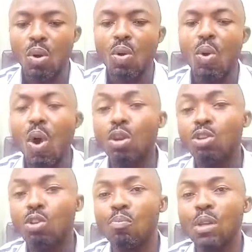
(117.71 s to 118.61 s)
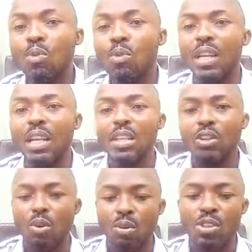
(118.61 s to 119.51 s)
Goals should be within
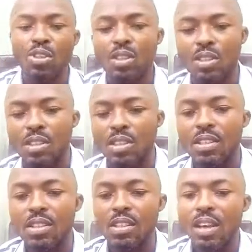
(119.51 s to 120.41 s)
your resources.